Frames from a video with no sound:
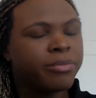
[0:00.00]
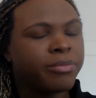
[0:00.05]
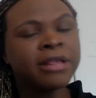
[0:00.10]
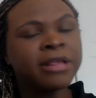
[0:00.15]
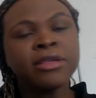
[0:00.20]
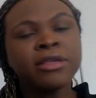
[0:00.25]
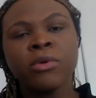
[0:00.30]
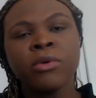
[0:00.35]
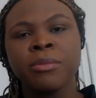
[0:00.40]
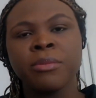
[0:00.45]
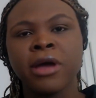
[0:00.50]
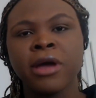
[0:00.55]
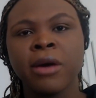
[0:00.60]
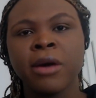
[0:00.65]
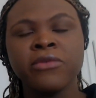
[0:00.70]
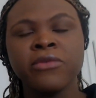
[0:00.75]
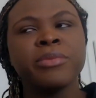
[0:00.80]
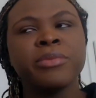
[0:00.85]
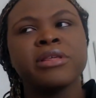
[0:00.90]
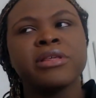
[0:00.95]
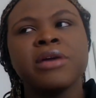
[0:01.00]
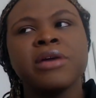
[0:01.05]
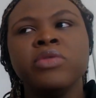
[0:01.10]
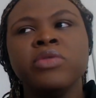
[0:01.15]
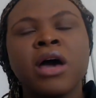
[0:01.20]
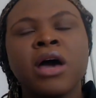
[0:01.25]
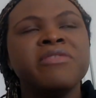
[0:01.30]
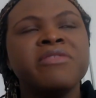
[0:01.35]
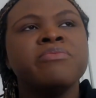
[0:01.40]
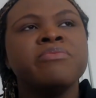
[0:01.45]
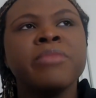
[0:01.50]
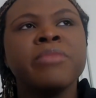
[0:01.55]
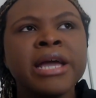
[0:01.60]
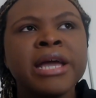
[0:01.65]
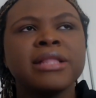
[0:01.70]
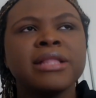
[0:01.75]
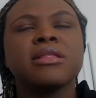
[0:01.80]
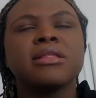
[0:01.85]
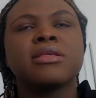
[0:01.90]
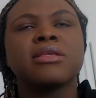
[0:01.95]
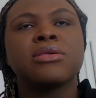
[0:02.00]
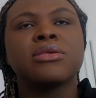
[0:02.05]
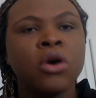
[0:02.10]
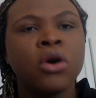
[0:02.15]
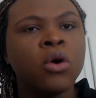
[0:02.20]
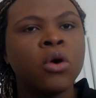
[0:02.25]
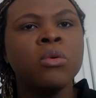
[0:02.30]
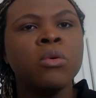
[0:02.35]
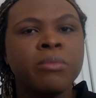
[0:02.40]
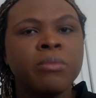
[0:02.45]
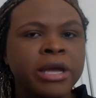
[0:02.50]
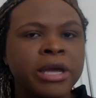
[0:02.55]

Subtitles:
that's just where I'm coming from, because I've met so